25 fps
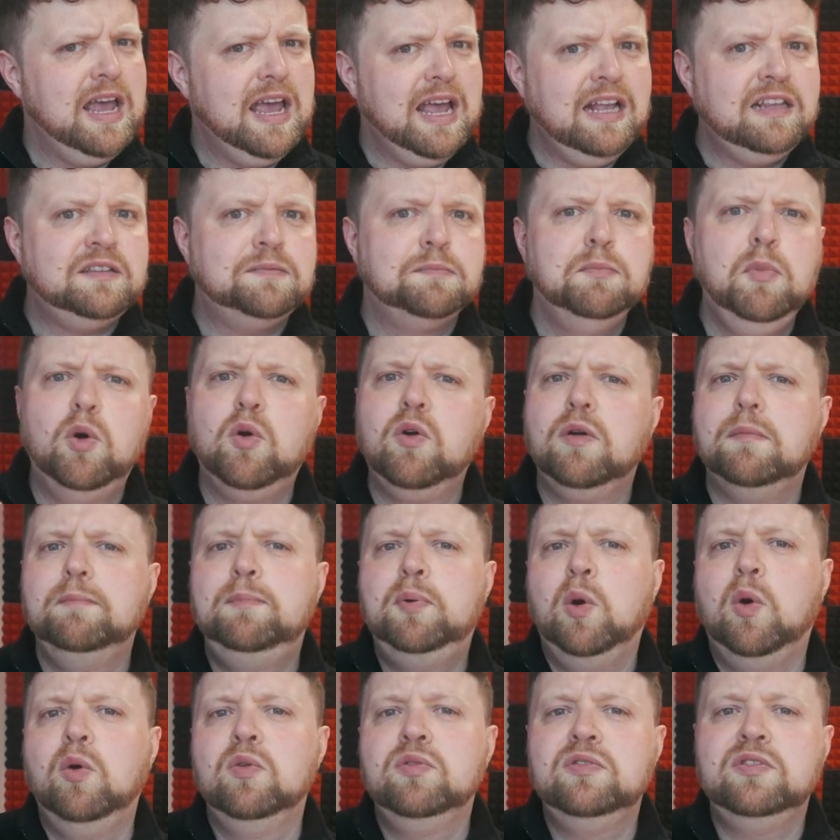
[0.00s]
it's more
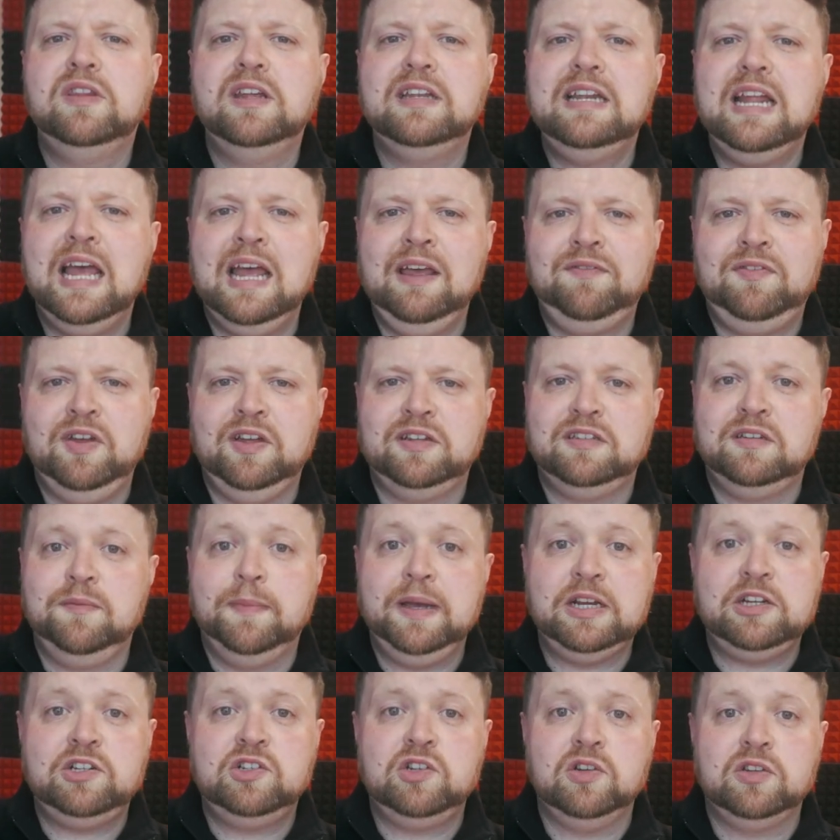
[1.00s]
important than ever to
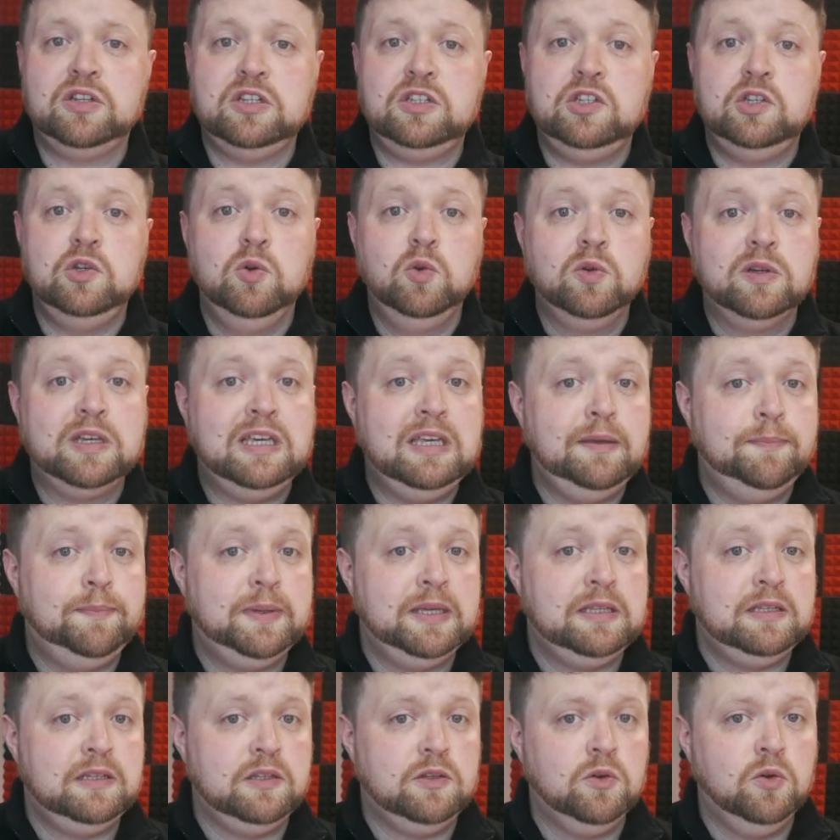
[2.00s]
make sure that you're
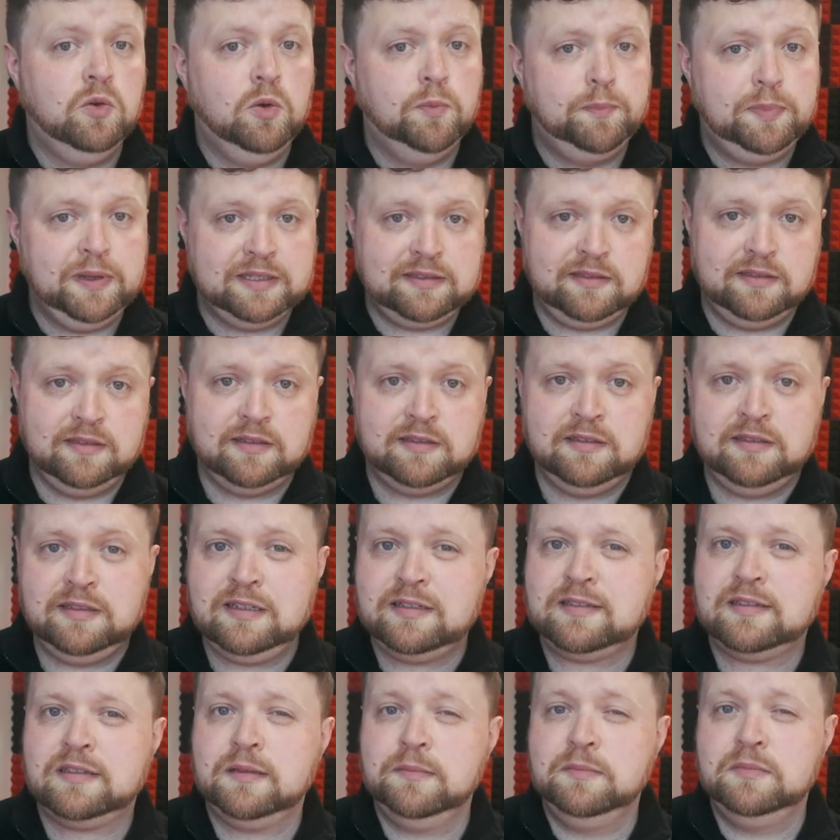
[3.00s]
keeping your business
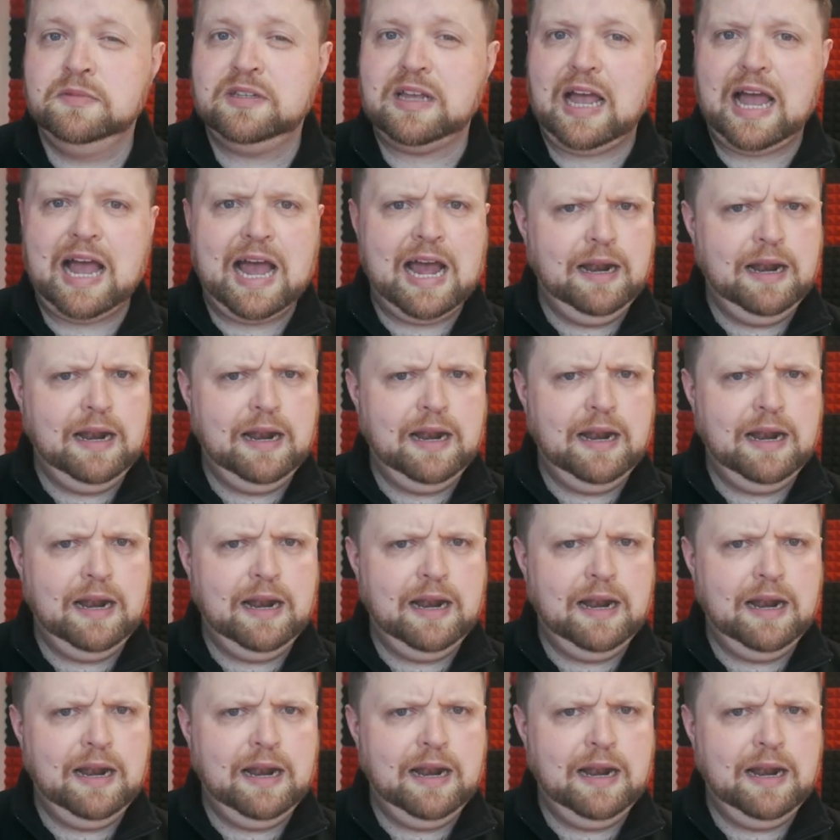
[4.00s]
systems